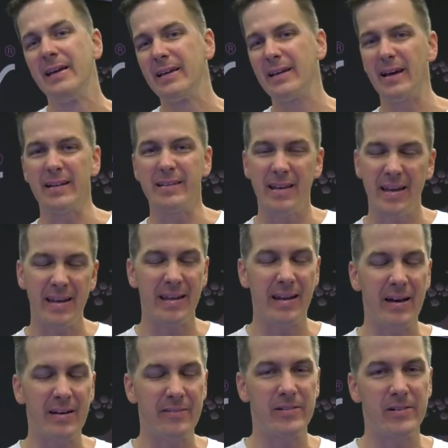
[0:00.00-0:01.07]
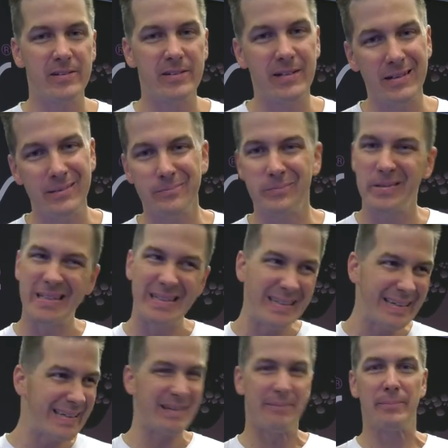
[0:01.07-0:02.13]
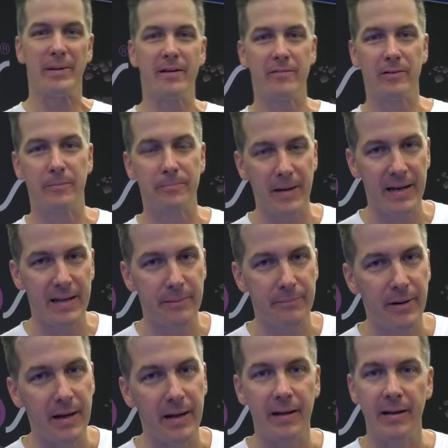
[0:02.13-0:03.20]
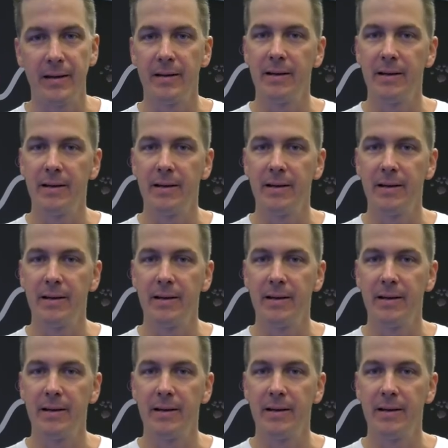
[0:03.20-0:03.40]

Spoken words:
you gotta take it out of your sump. That can be a real pain in the butt.